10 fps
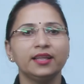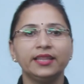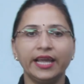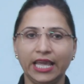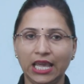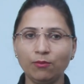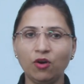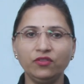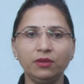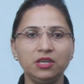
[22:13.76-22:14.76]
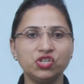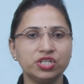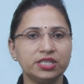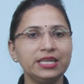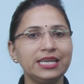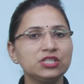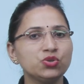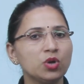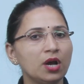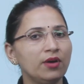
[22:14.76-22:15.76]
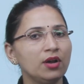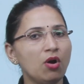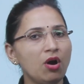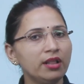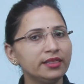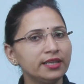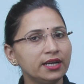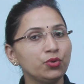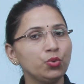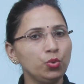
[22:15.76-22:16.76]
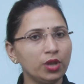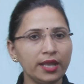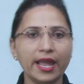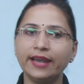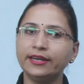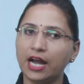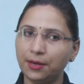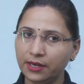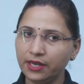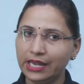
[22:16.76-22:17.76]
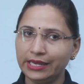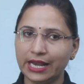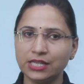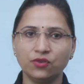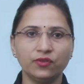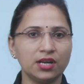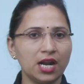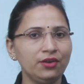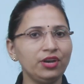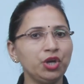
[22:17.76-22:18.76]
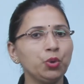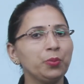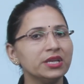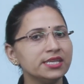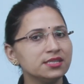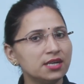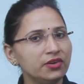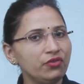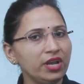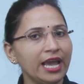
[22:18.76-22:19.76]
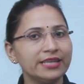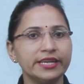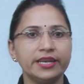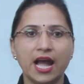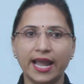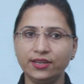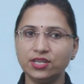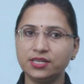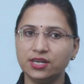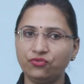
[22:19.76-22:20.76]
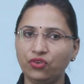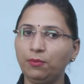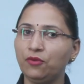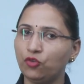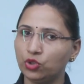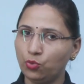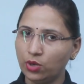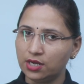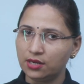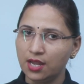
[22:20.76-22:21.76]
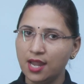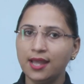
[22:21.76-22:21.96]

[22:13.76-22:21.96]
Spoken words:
The aim of the mission is to cover all the rural and urban areas of the country to present country as an ideal country before the world.